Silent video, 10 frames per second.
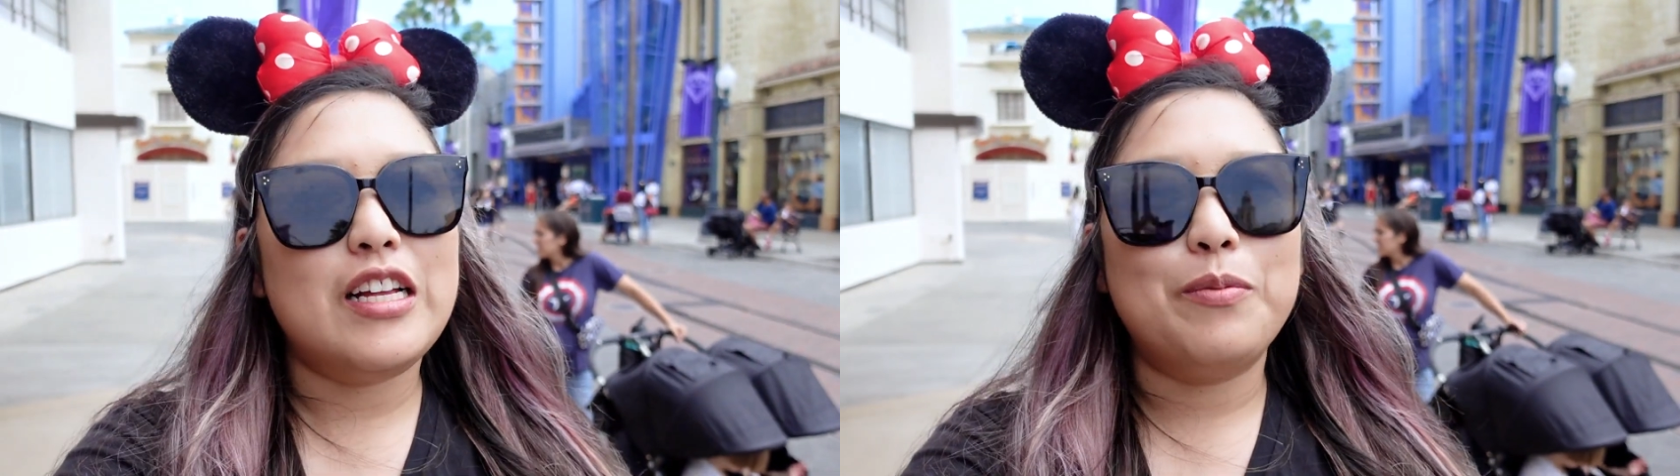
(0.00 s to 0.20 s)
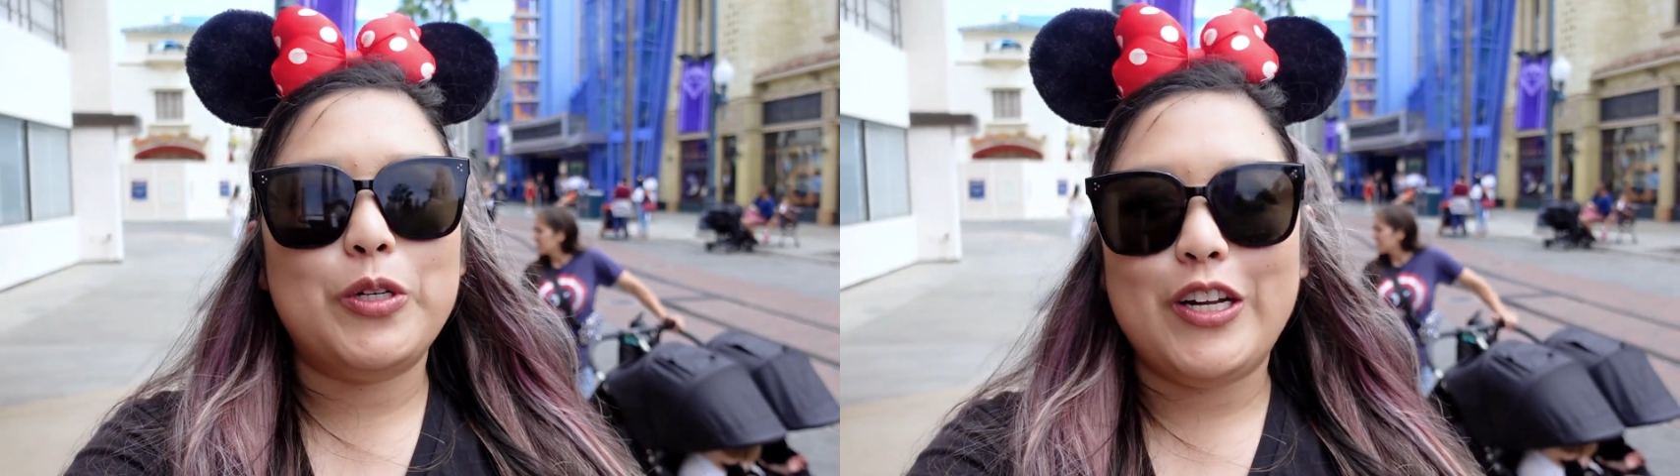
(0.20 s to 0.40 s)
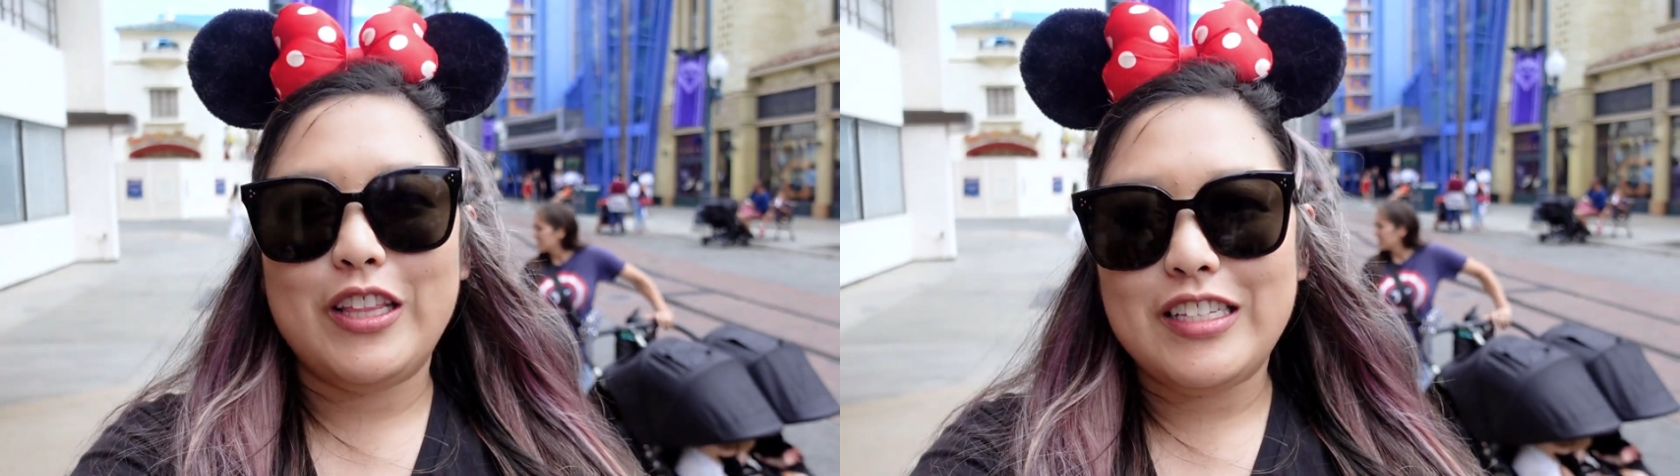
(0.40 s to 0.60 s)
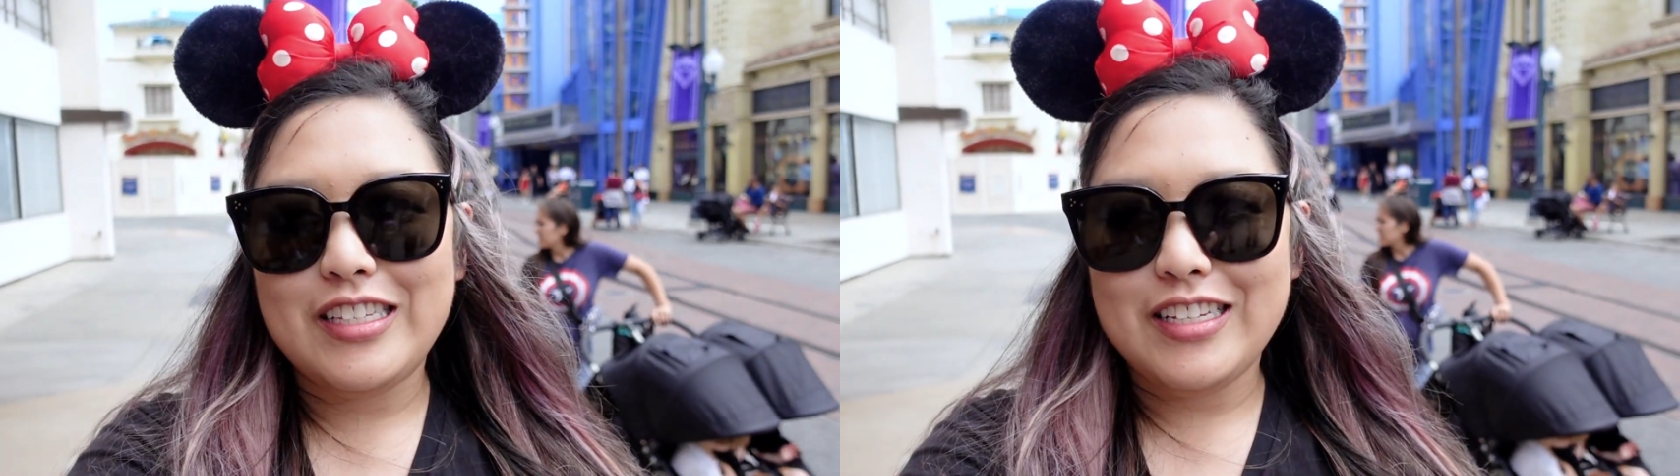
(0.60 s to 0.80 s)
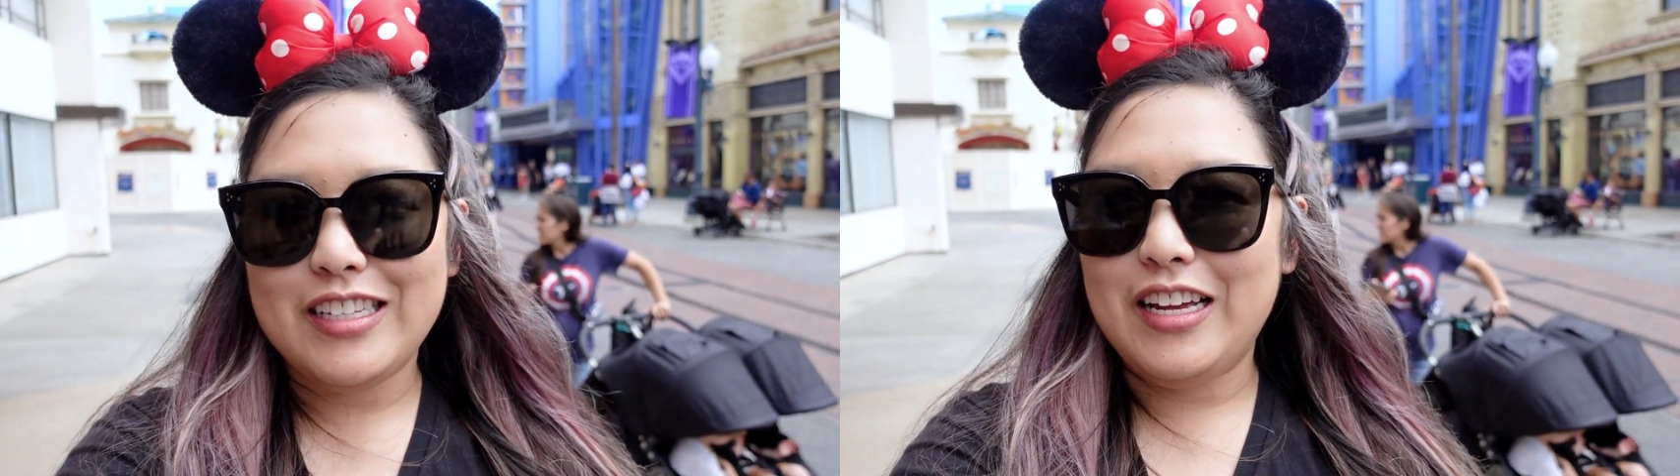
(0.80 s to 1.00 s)
up during this
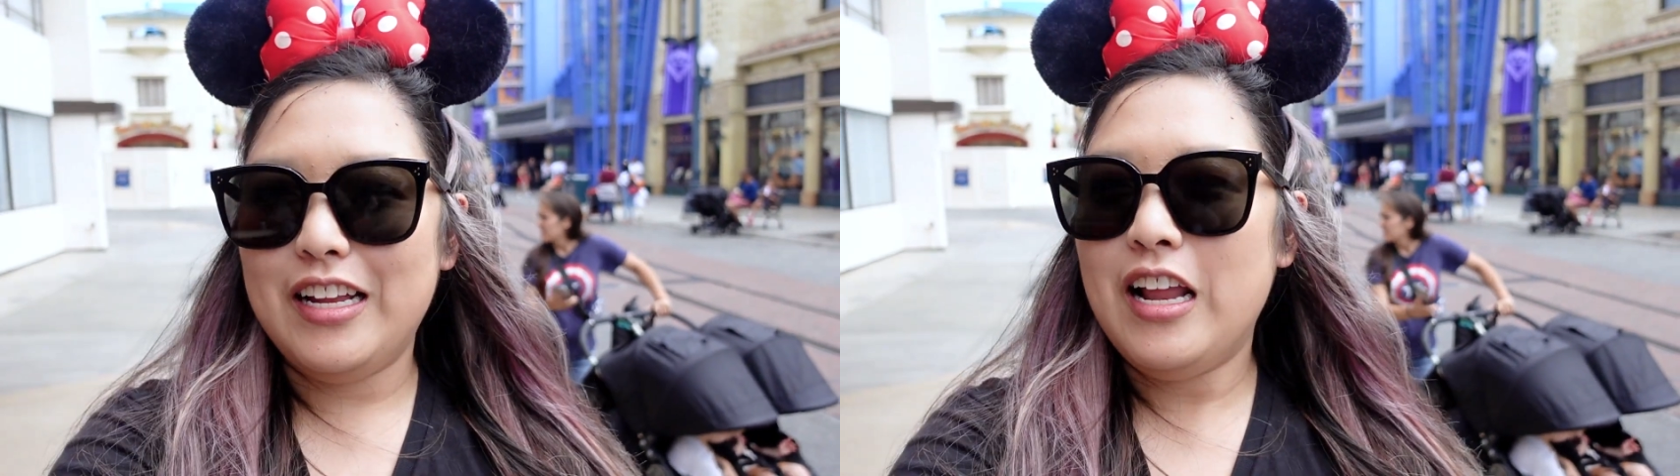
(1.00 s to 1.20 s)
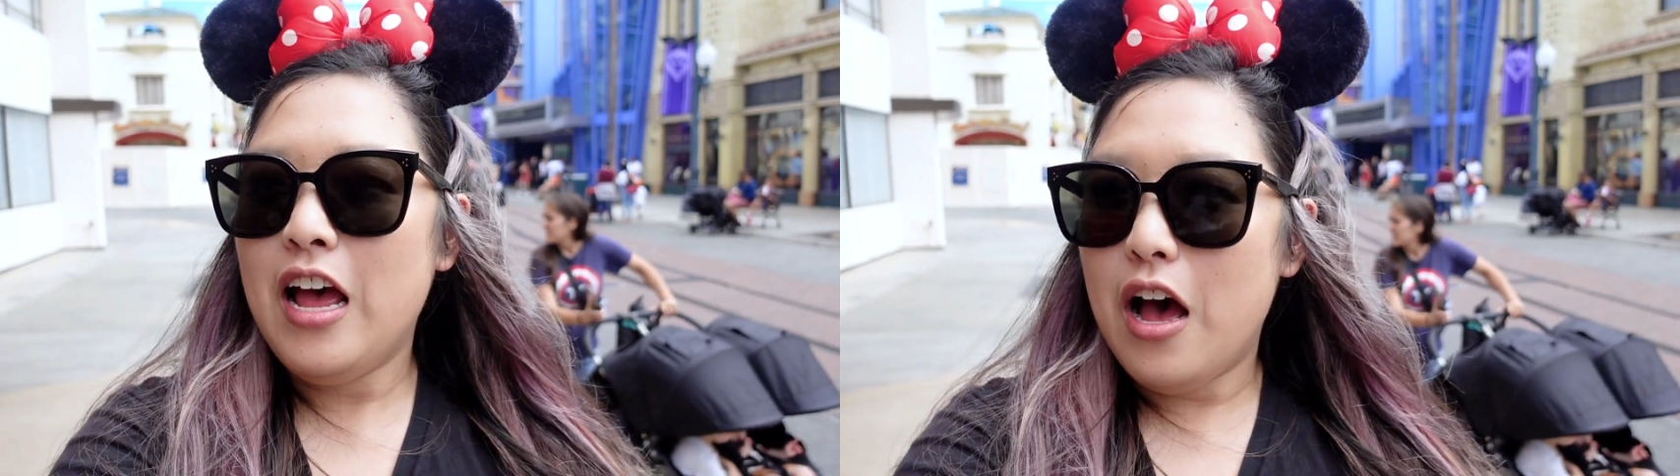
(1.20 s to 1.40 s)
season,